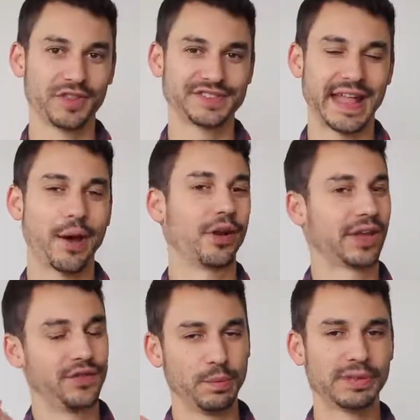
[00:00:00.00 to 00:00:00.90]
through this now, and I'll
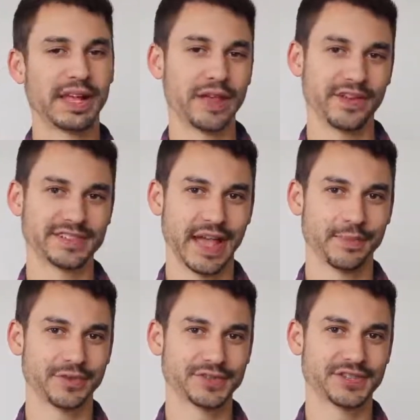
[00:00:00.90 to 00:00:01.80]
give you plenty of
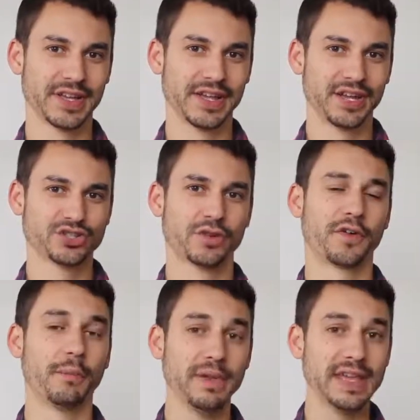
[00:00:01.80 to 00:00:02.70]
examples. So
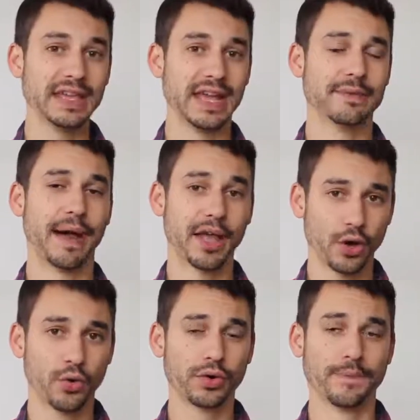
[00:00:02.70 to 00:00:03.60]
for me, in my
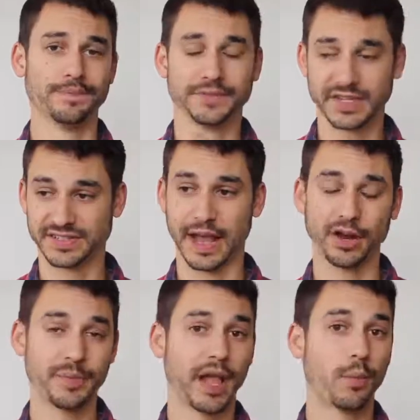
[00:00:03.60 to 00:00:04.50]
own
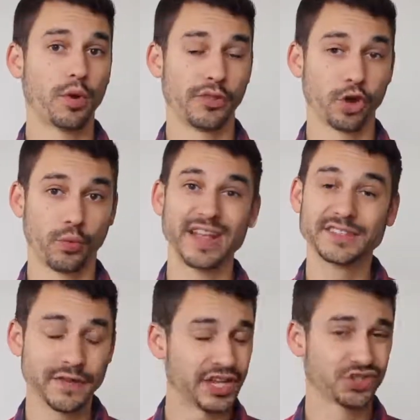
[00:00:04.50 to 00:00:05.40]
desire to become one of the
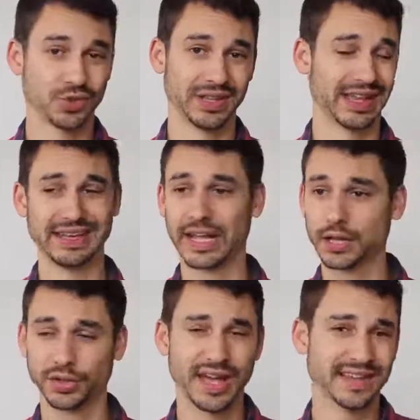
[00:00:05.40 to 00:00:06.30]
greats of history, like
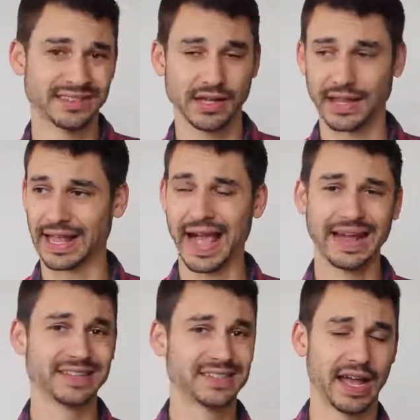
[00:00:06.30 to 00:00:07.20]
Nikola Tesla, like
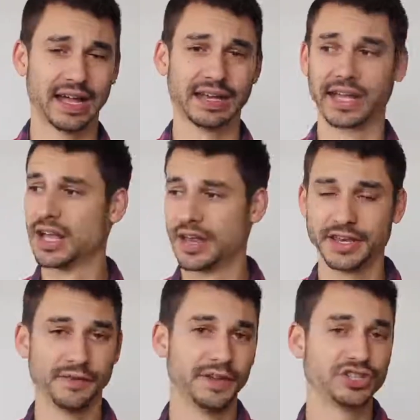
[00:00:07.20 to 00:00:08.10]
Einstein, like
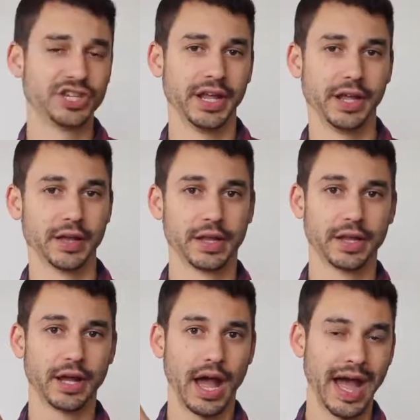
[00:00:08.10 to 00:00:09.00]
Da Vinci,
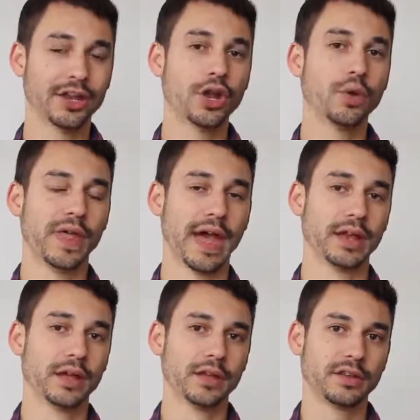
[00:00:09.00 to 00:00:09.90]
I know
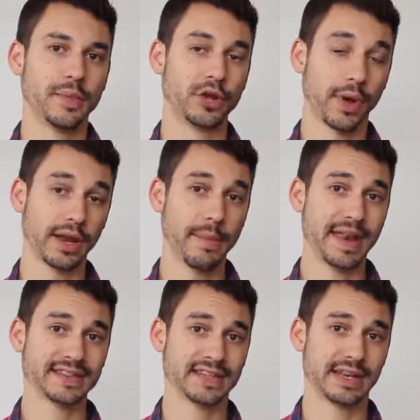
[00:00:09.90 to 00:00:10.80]
that to be great at
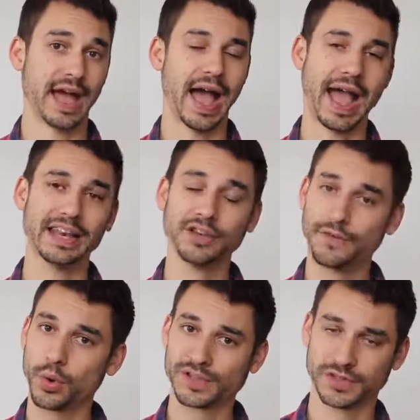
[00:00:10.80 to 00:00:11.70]
medicine, I need to
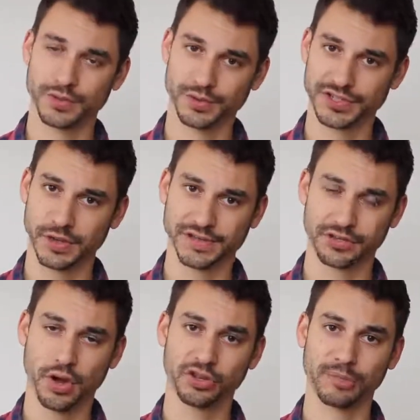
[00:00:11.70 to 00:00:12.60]
focus on those skills I
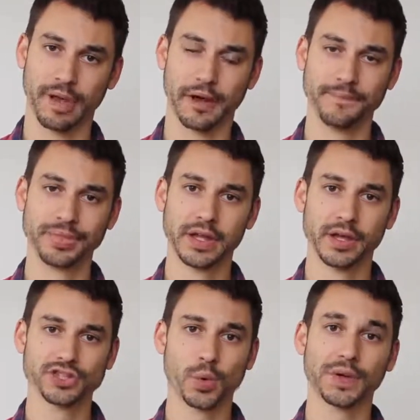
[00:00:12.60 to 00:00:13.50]
talked about.
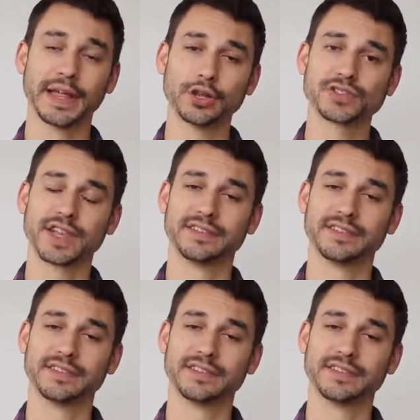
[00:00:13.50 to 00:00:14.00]
So what that looks